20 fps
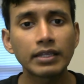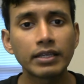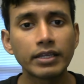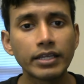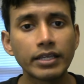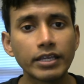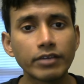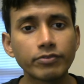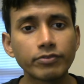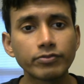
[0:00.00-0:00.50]

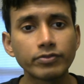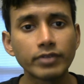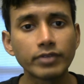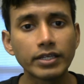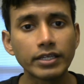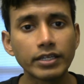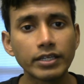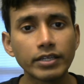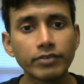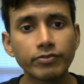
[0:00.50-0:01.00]

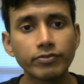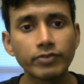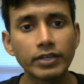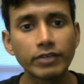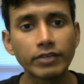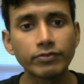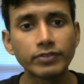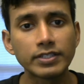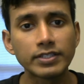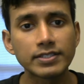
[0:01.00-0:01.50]

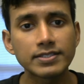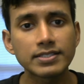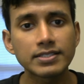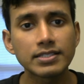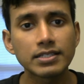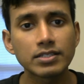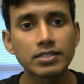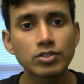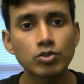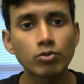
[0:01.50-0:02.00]
if this
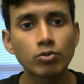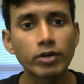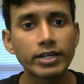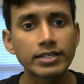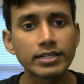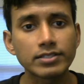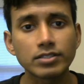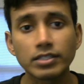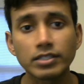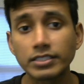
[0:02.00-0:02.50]
square
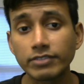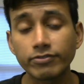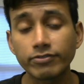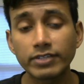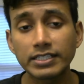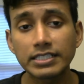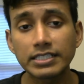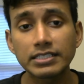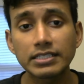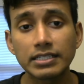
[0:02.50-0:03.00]
is not
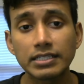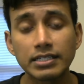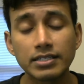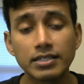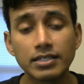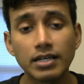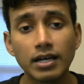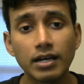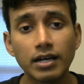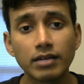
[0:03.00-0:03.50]
defended
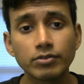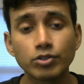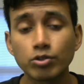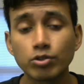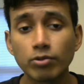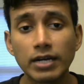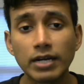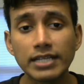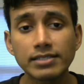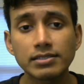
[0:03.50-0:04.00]

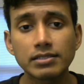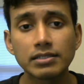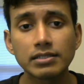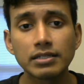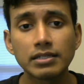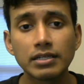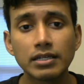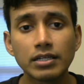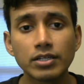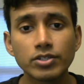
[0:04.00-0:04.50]
twice.
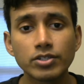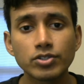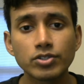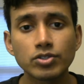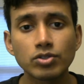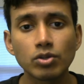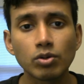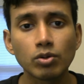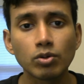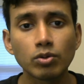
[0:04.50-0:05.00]

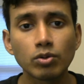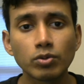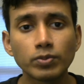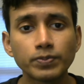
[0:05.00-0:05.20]
So